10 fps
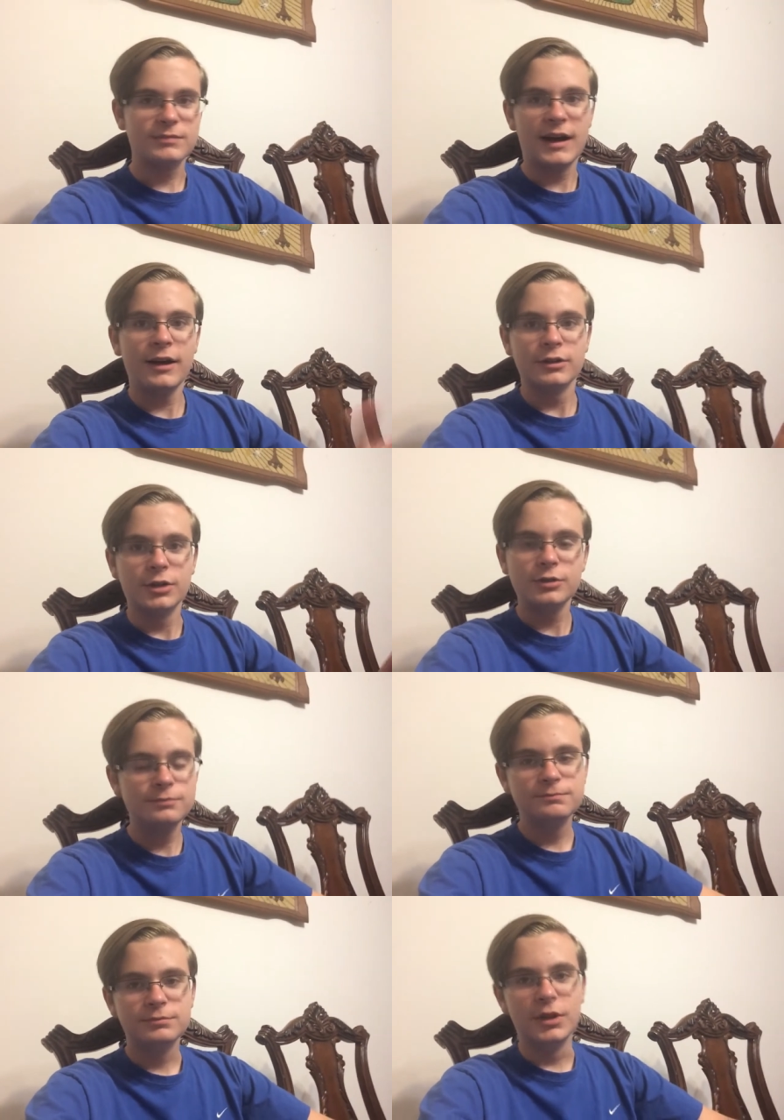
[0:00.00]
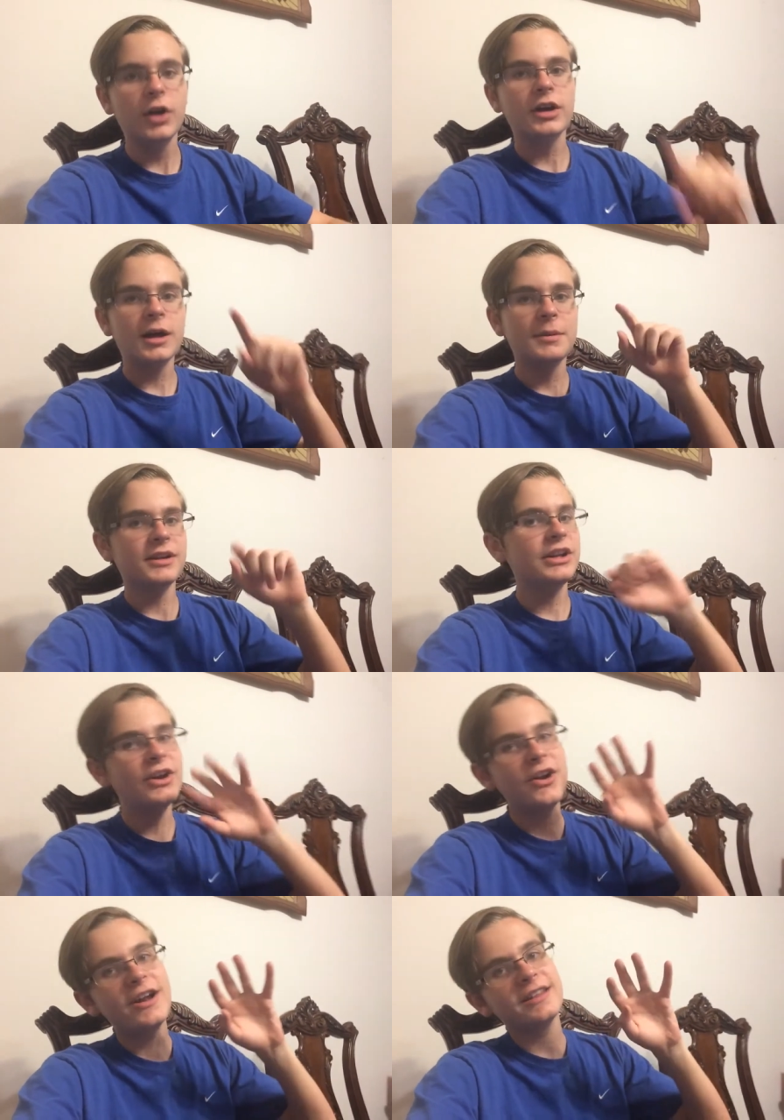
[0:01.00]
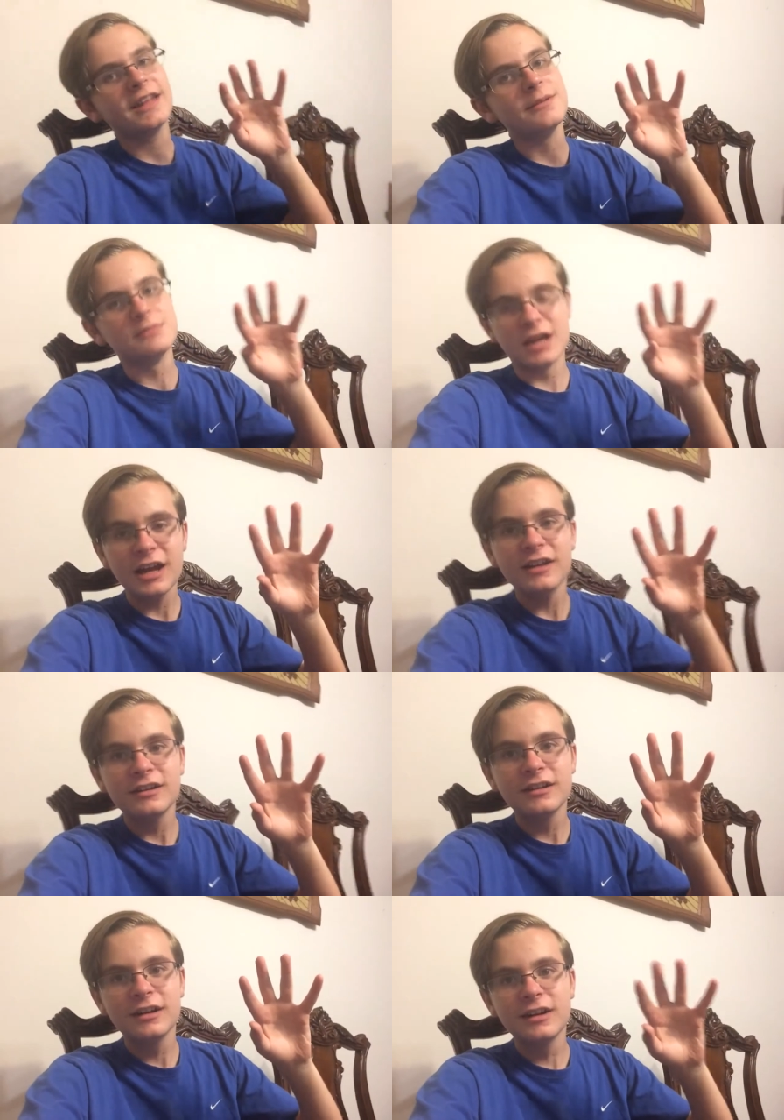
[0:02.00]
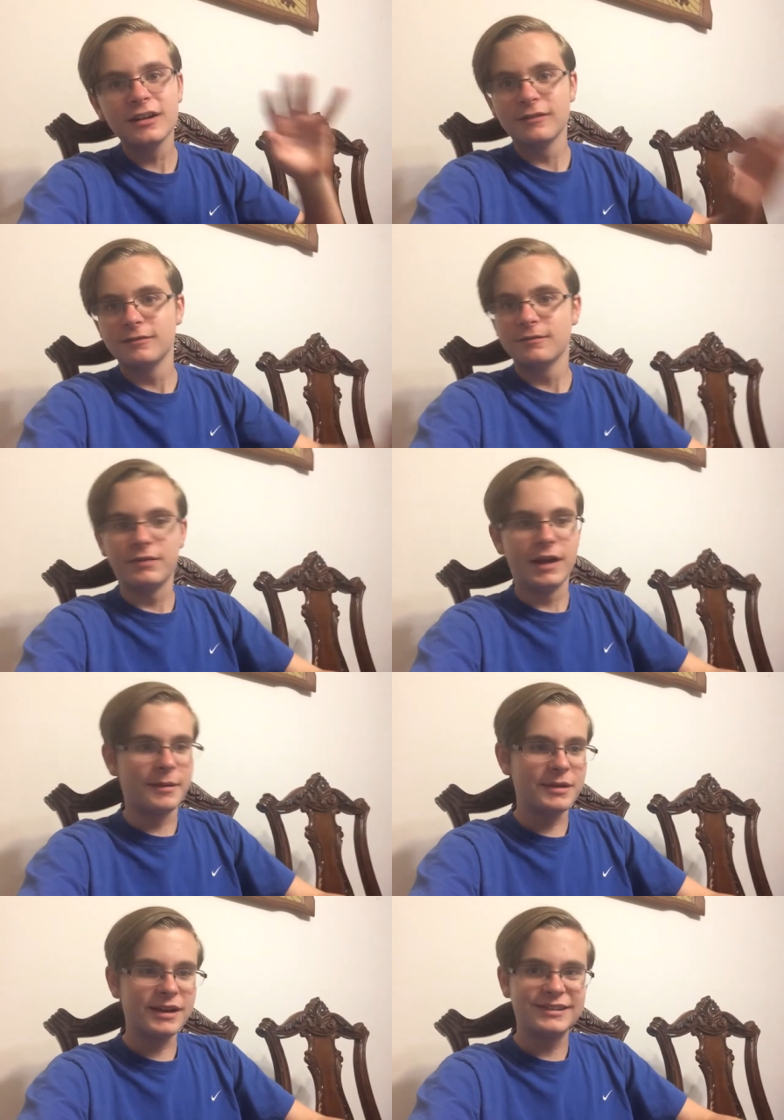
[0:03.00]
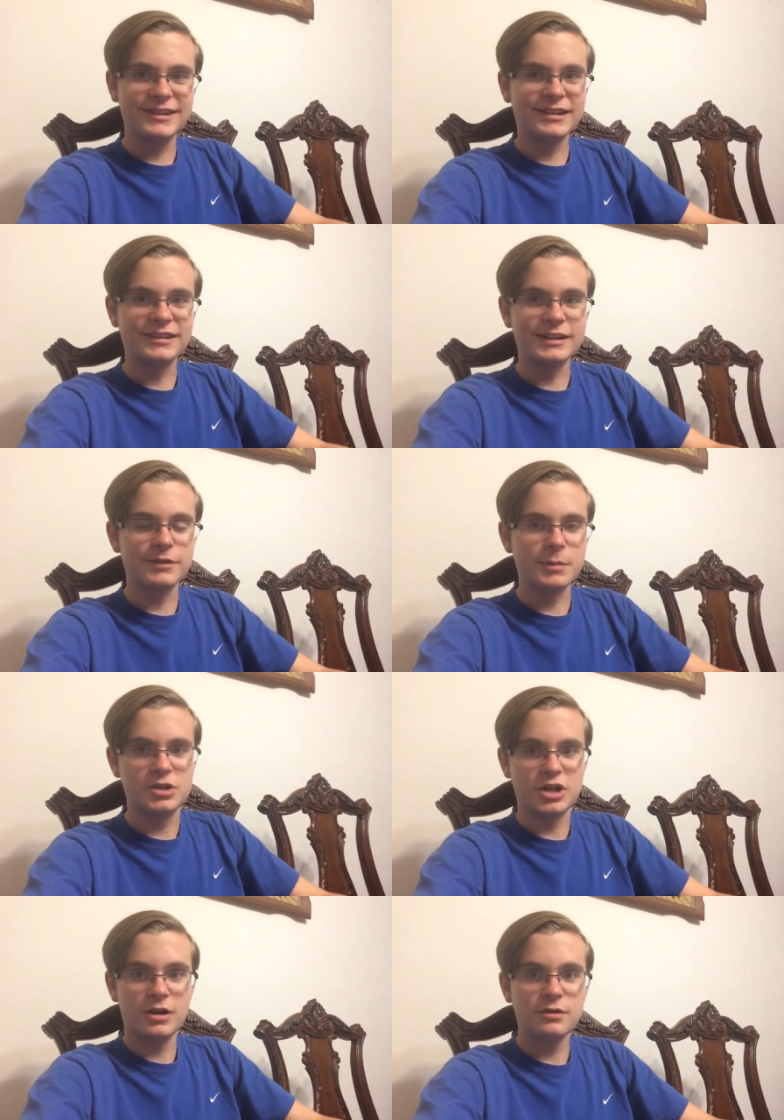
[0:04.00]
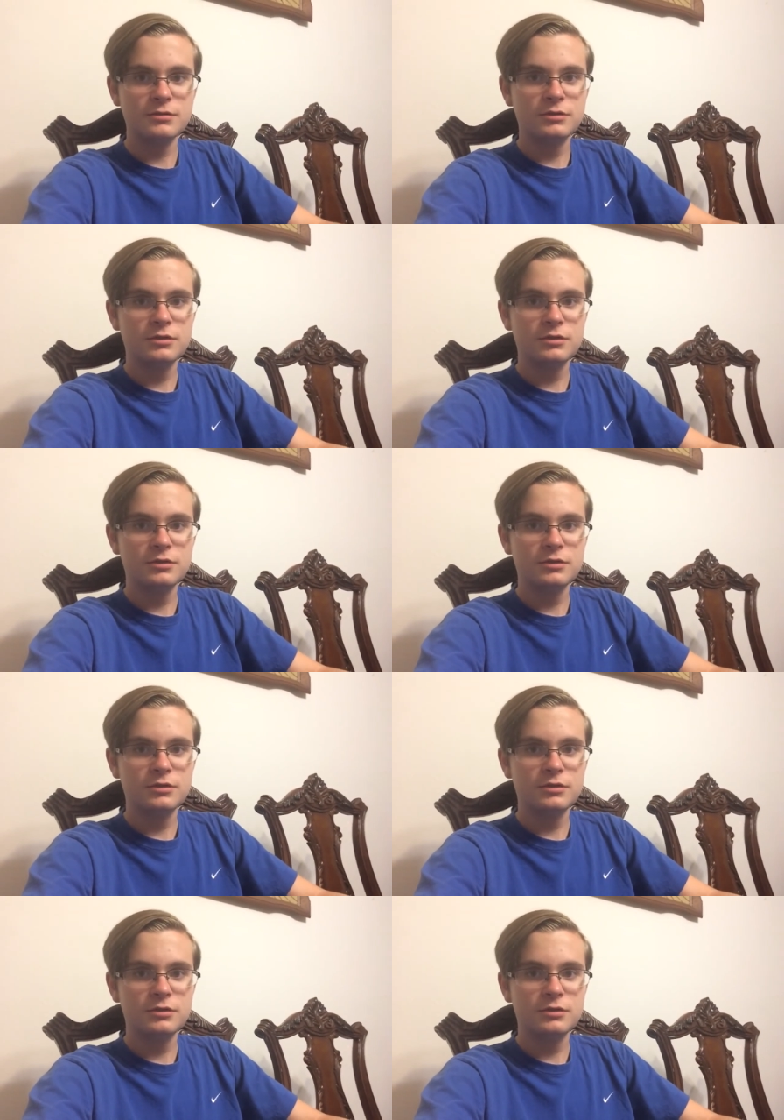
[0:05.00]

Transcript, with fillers: I don't know. Look it up on the internet then, man. I'm not going to say that stuff on my channel.